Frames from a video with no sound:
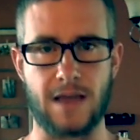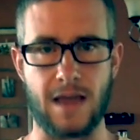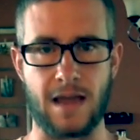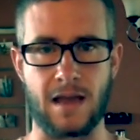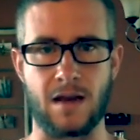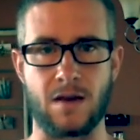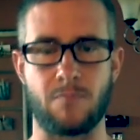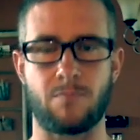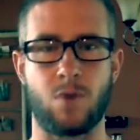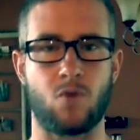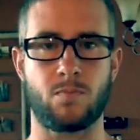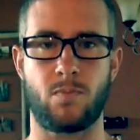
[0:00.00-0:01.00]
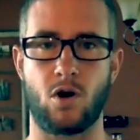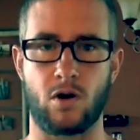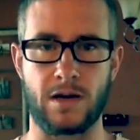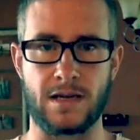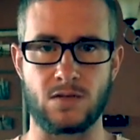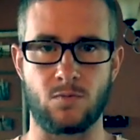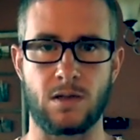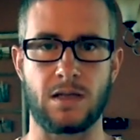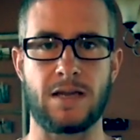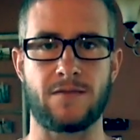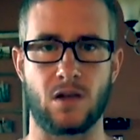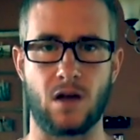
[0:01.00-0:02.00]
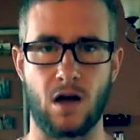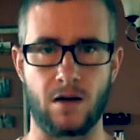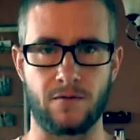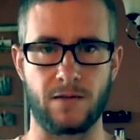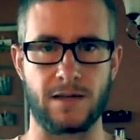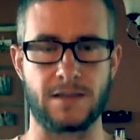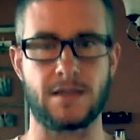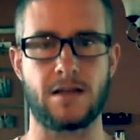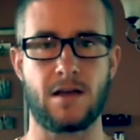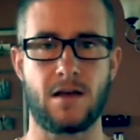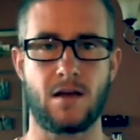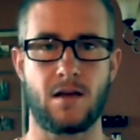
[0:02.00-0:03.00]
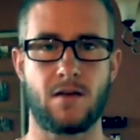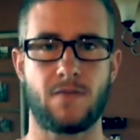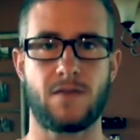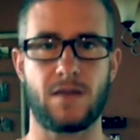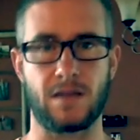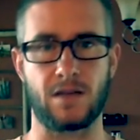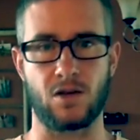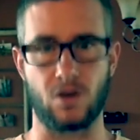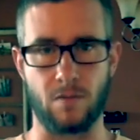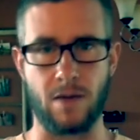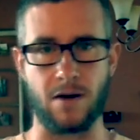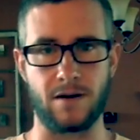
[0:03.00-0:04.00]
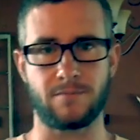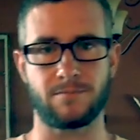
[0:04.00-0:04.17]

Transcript: and both parties will leave the conflict feeling good about it.